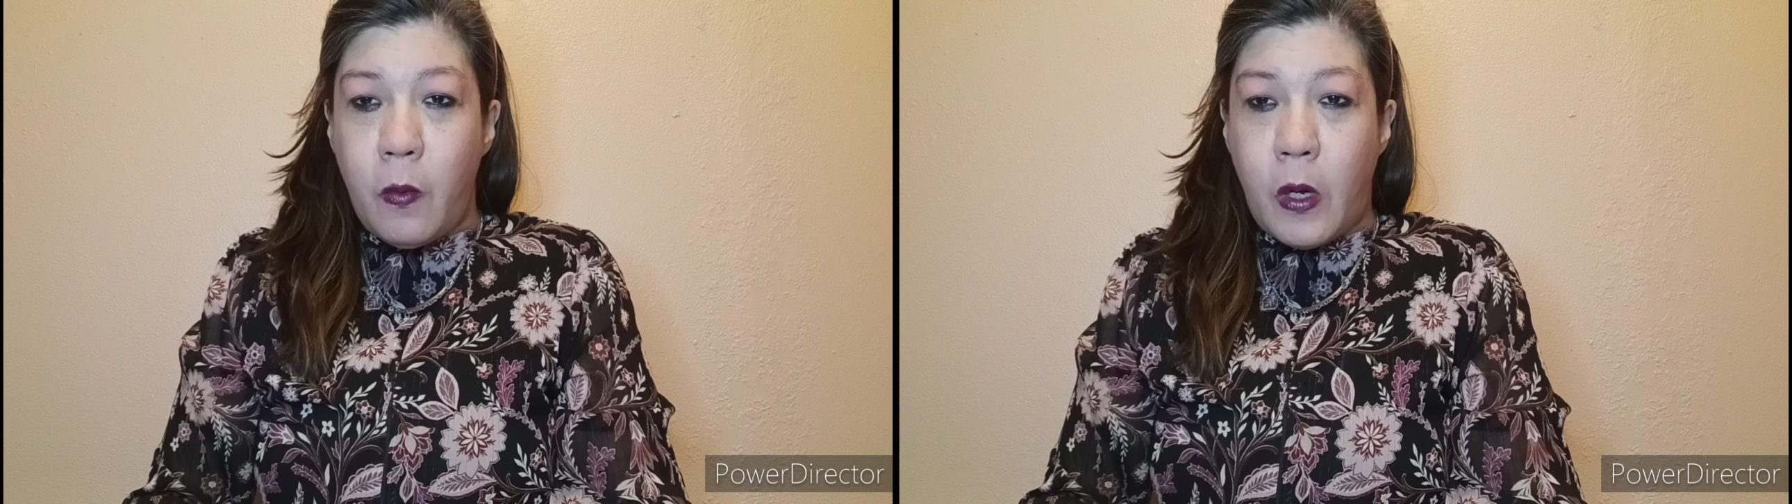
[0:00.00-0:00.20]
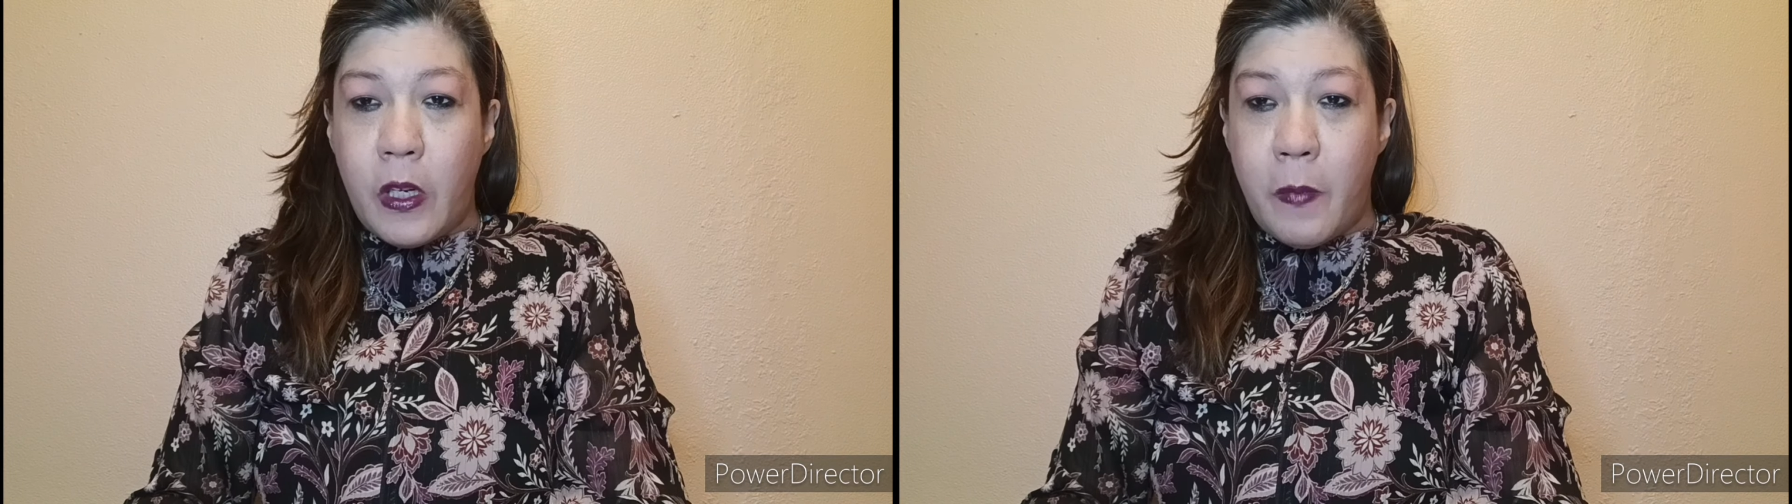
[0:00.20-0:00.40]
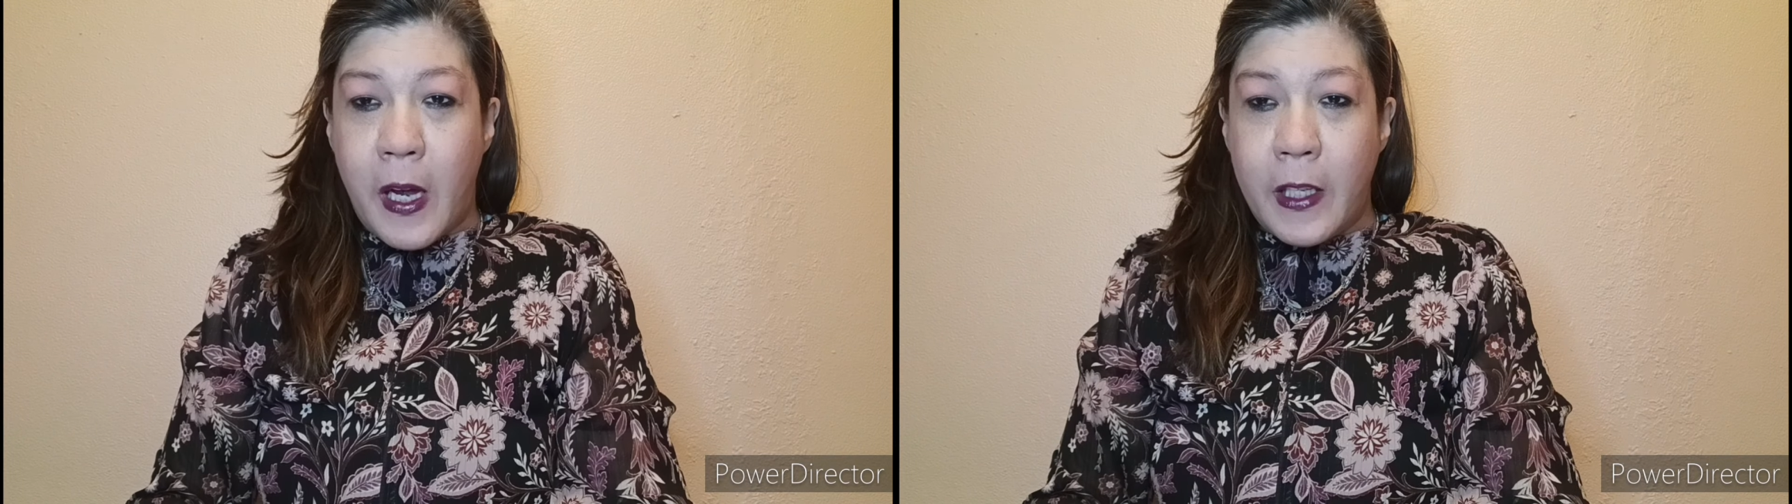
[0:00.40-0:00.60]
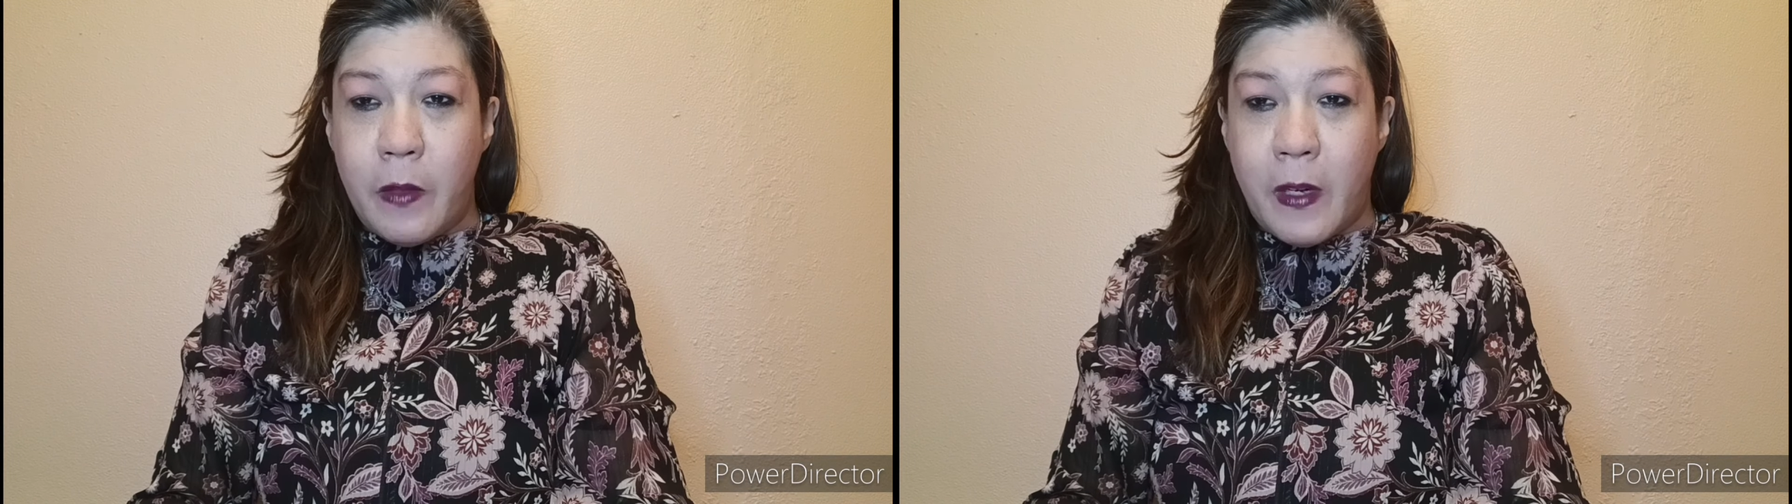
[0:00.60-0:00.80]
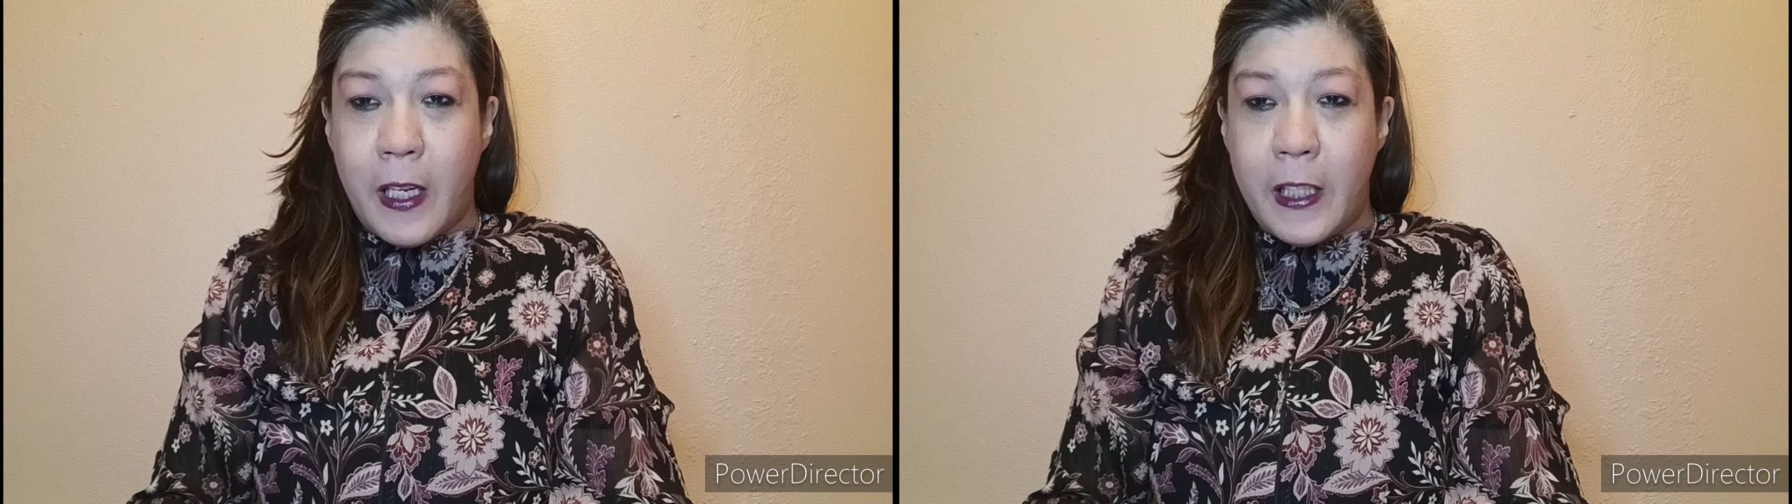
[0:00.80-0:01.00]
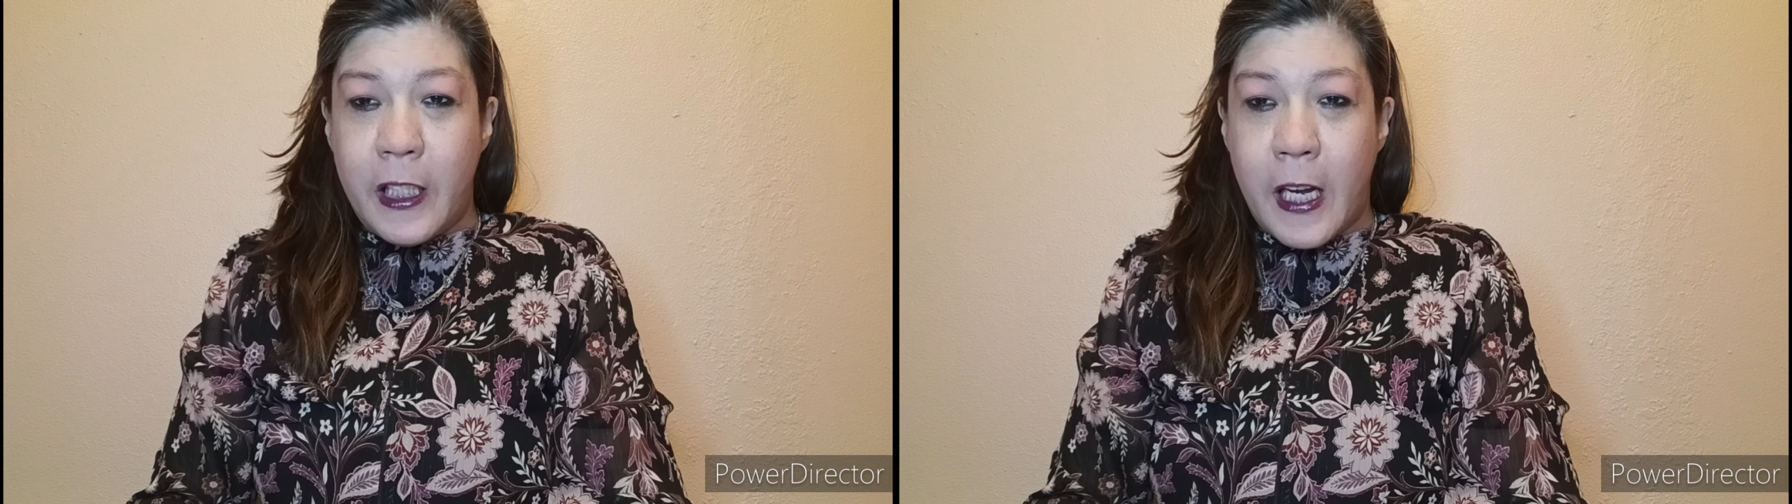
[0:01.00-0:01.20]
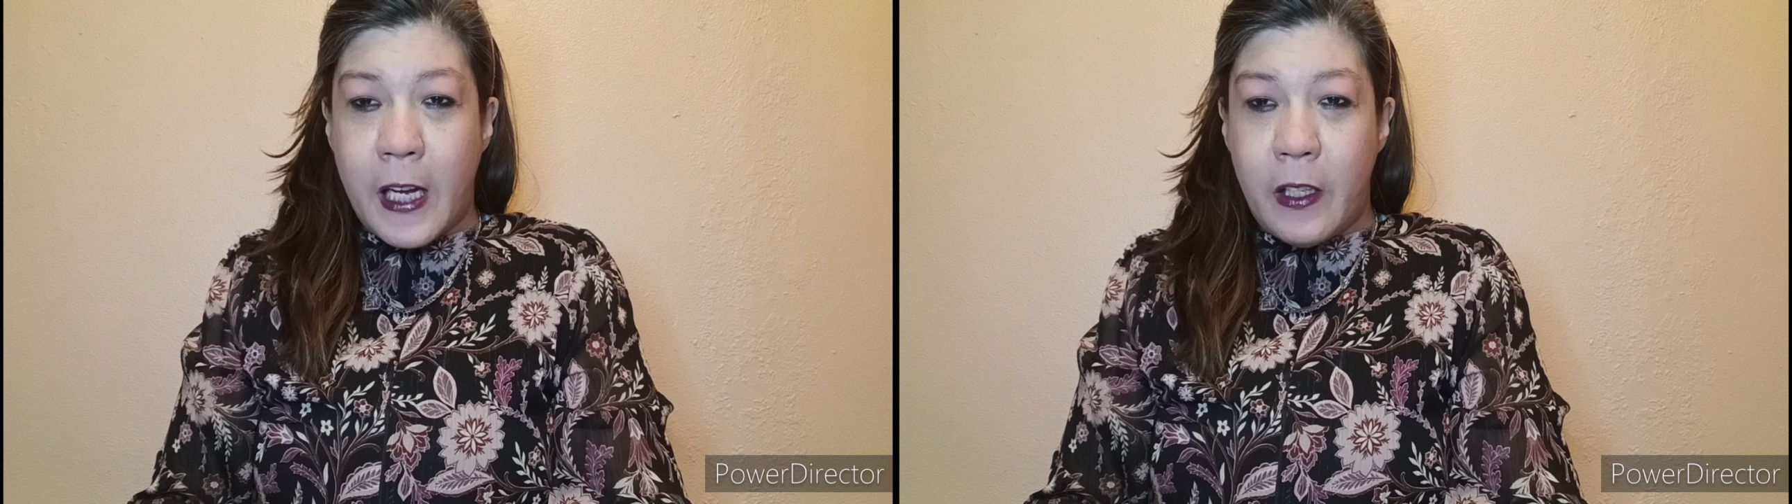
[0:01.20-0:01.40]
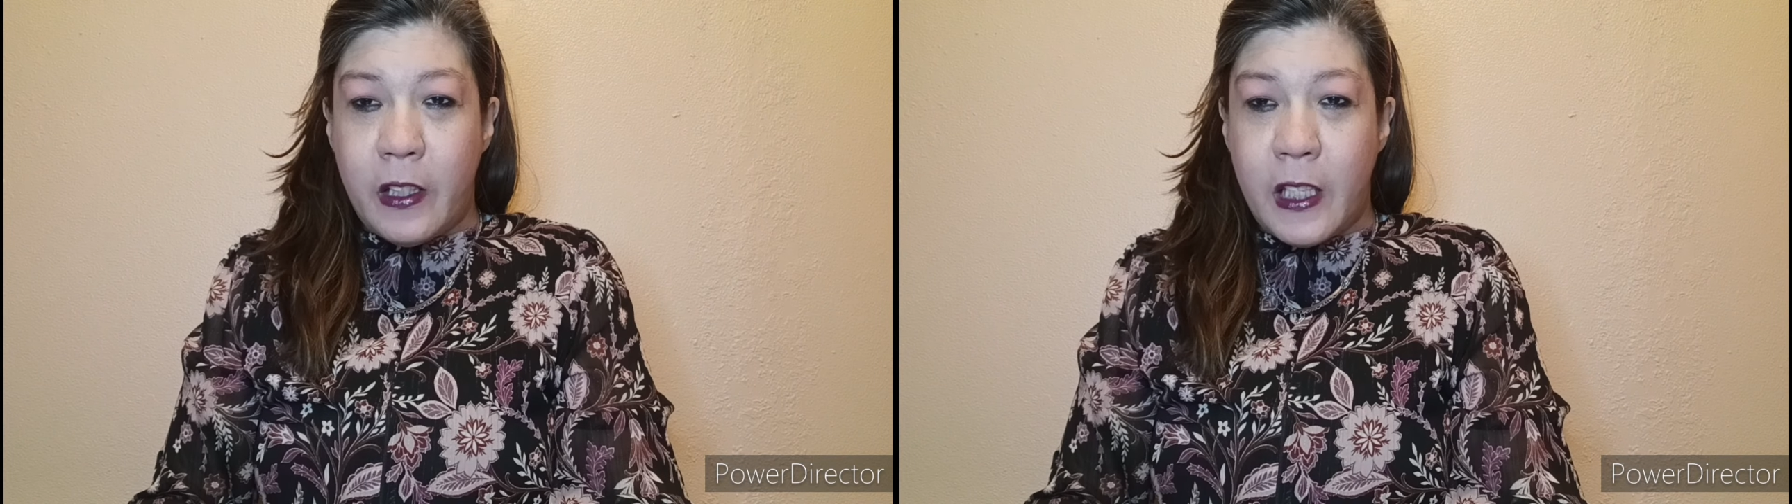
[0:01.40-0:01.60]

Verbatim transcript: Welcome back to my channel.